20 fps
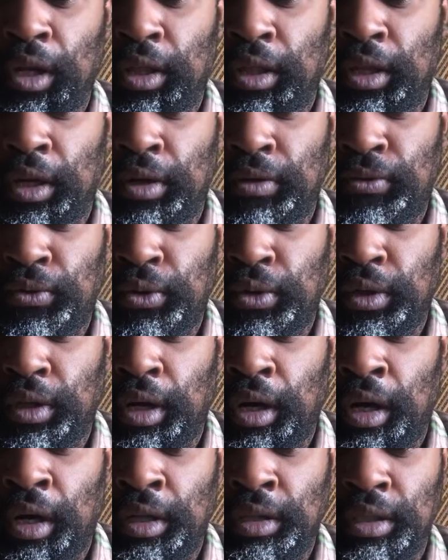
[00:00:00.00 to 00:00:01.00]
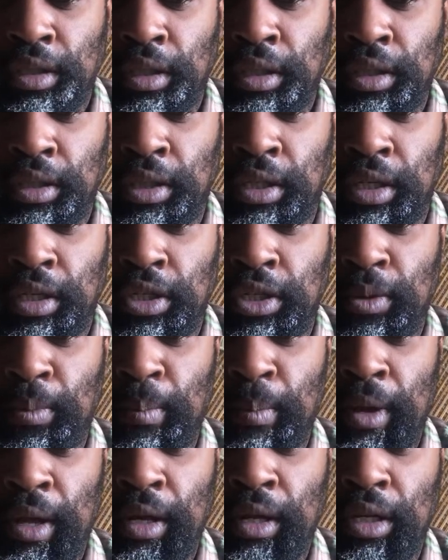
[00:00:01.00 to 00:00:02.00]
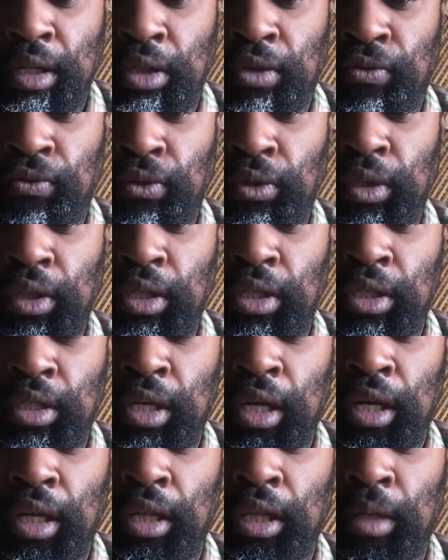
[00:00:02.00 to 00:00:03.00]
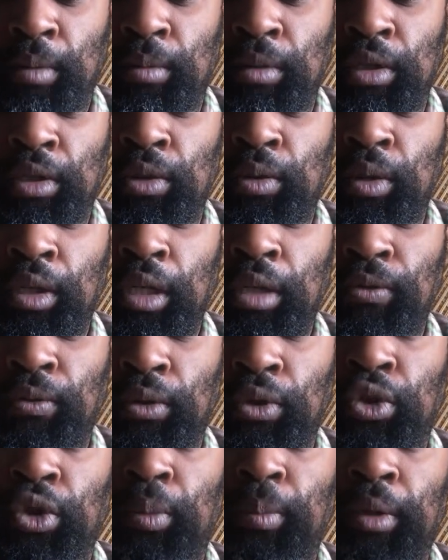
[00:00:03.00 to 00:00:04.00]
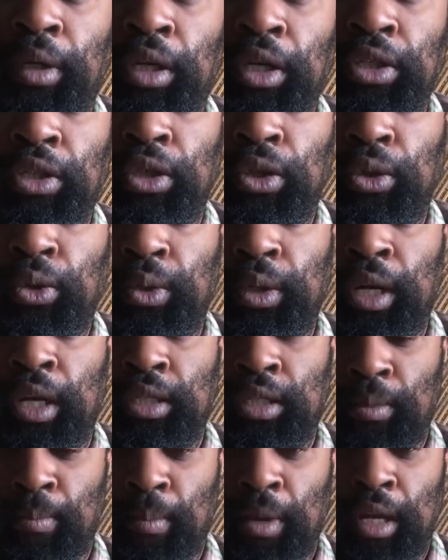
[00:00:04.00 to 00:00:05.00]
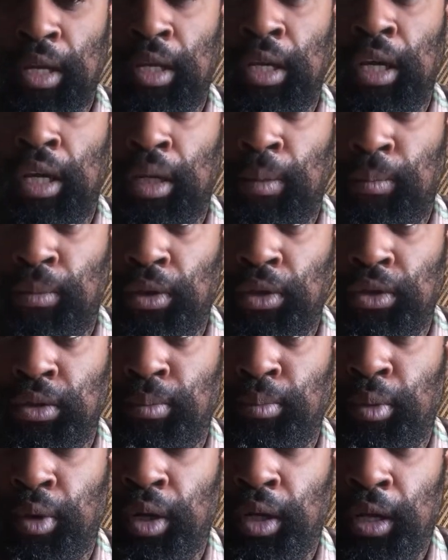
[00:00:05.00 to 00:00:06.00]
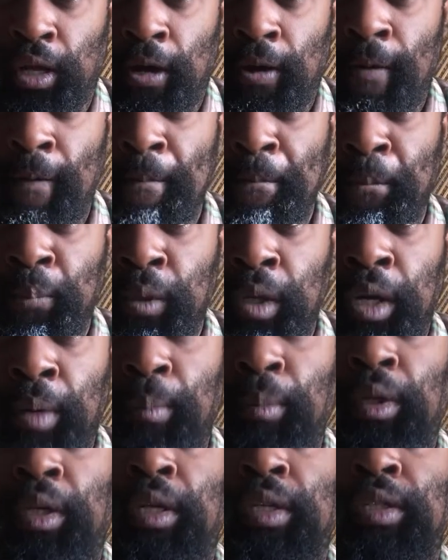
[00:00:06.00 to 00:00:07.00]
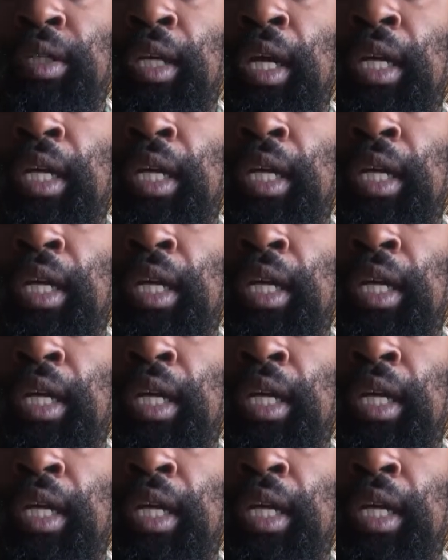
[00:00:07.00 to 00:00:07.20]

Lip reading: therefore the hearts of the sons of men is fully set in them to do evil. So because the Lord hasn't made cannibalism break out, because He